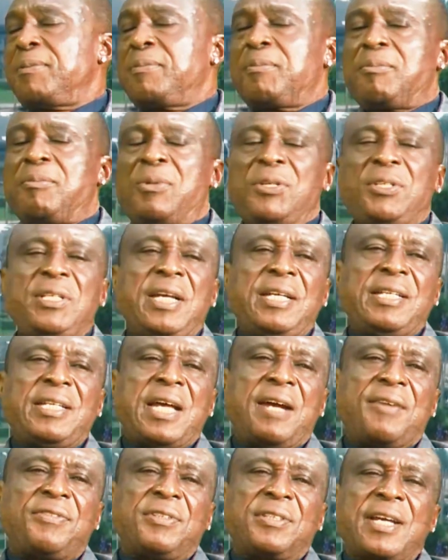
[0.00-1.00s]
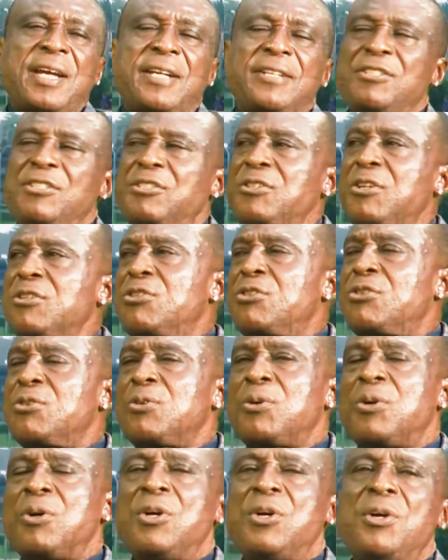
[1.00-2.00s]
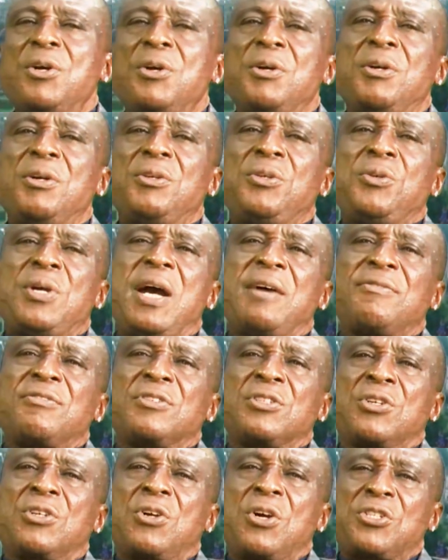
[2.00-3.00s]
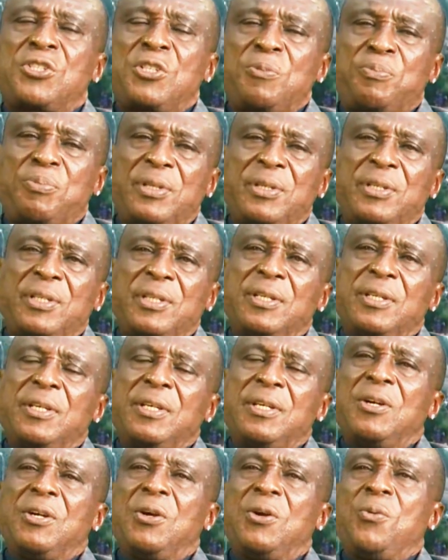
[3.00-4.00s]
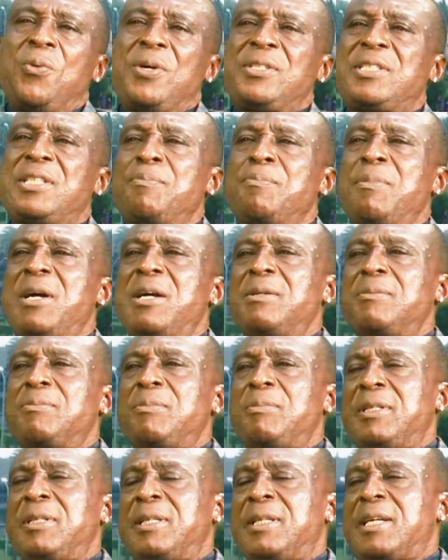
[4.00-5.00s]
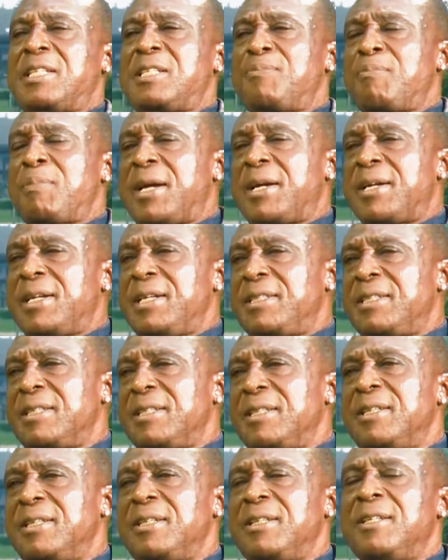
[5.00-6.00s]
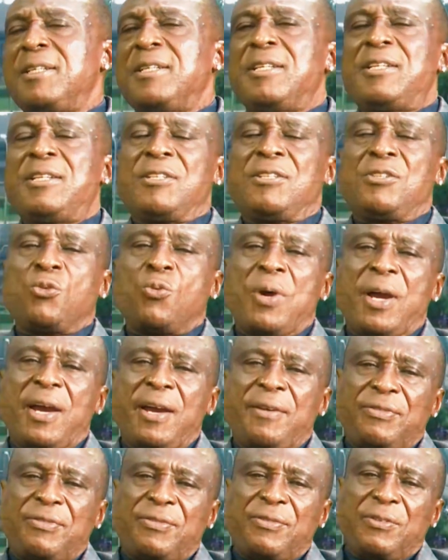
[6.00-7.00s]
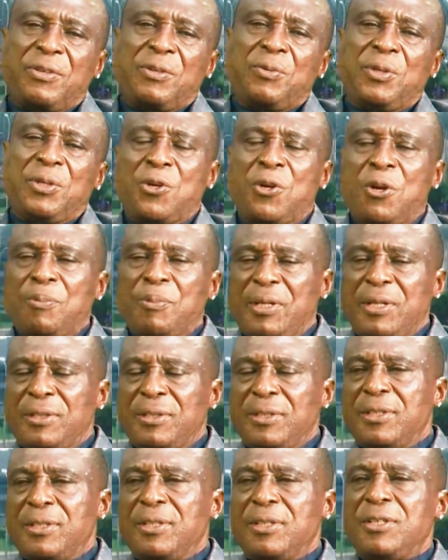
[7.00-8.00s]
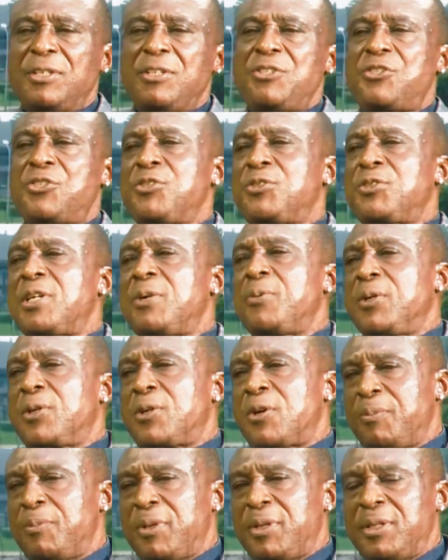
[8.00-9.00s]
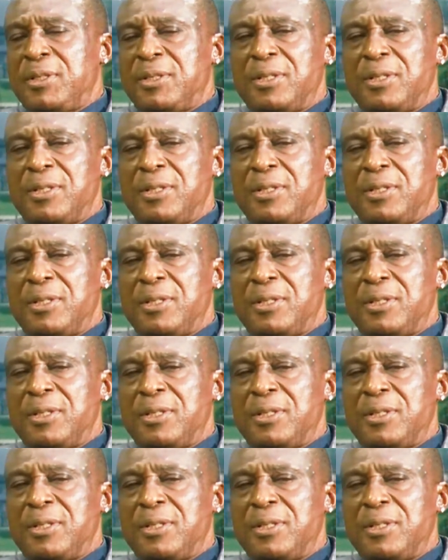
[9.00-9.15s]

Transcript: But here in Africa, it is not so. You have gossiping. Once a man gets married, his wife will come in, his children will come in,